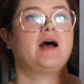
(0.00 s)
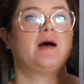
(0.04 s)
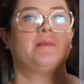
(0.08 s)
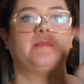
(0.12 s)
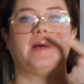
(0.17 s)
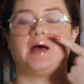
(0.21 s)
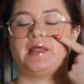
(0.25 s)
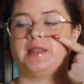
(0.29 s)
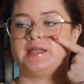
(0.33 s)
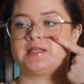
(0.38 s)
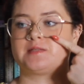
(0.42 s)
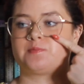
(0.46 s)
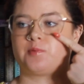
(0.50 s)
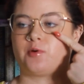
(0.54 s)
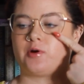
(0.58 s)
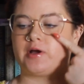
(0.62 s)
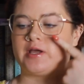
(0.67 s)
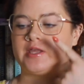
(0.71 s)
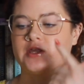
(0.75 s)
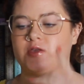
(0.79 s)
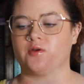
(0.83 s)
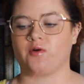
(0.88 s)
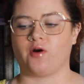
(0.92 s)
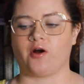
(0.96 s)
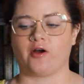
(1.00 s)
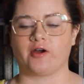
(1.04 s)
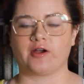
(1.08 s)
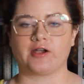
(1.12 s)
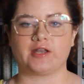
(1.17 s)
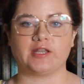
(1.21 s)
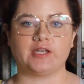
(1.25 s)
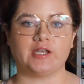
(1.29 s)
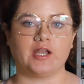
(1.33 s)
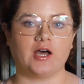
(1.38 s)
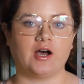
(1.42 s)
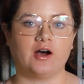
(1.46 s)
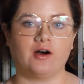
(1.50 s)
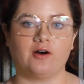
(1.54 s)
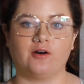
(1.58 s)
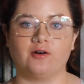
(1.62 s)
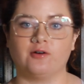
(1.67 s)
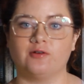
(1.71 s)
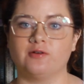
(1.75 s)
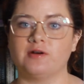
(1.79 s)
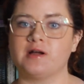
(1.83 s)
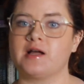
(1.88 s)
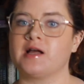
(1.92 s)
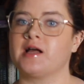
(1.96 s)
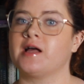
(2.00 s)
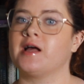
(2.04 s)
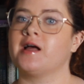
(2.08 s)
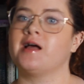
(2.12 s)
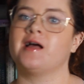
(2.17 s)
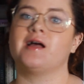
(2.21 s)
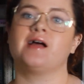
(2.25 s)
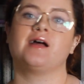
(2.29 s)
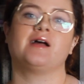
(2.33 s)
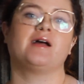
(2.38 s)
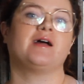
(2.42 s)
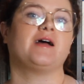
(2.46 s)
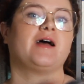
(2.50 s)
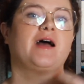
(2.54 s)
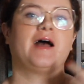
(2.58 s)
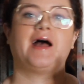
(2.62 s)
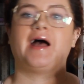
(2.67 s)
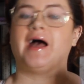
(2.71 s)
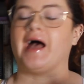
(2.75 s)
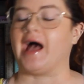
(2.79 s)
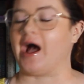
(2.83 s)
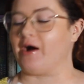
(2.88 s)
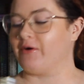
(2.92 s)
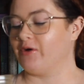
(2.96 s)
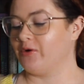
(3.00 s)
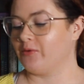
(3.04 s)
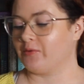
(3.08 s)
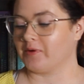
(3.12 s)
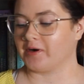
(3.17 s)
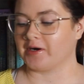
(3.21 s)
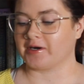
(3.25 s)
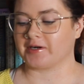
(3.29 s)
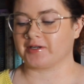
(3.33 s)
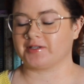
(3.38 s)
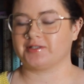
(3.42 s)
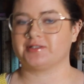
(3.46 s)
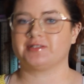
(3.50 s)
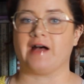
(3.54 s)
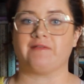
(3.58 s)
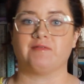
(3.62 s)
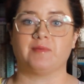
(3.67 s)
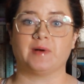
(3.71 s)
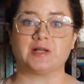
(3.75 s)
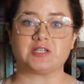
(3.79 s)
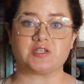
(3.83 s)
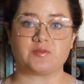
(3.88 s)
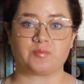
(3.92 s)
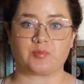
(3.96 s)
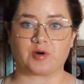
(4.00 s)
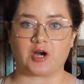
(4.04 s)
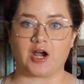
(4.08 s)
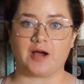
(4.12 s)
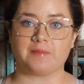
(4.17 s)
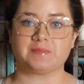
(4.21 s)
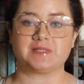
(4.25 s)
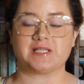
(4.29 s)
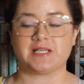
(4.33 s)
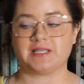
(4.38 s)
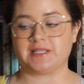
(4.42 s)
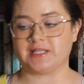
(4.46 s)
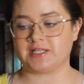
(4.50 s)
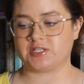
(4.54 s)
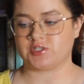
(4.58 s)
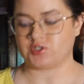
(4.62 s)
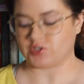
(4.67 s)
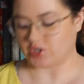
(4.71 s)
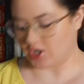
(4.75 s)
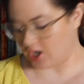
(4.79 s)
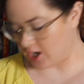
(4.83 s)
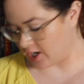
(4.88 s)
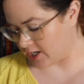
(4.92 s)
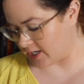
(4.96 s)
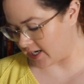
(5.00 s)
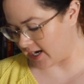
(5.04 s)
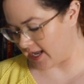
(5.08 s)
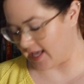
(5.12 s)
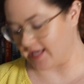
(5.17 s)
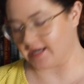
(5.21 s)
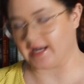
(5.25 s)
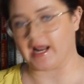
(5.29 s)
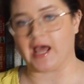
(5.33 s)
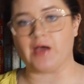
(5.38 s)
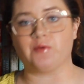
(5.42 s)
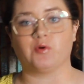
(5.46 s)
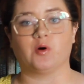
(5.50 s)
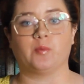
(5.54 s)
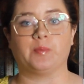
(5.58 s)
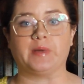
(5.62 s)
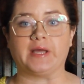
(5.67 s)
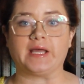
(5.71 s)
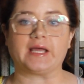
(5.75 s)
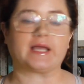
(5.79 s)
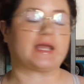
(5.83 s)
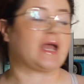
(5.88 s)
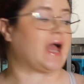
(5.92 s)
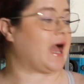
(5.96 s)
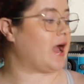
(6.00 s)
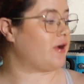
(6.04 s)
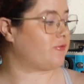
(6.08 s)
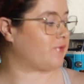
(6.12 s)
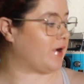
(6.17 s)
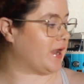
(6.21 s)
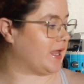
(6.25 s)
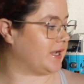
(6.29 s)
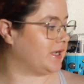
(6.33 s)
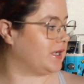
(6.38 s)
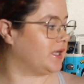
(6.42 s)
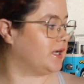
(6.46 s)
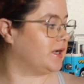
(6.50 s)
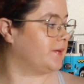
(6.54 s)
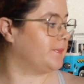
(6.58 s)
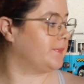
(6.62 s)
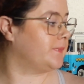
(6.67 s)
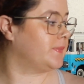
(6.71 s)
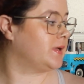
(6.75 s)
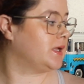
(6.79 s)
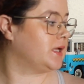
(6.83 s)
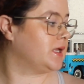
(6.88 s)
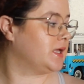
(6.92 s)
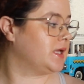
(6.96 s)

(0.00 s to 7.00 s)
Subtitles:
By this point you already know how it works. I have a bunch of prompts in this jar and I will pick at random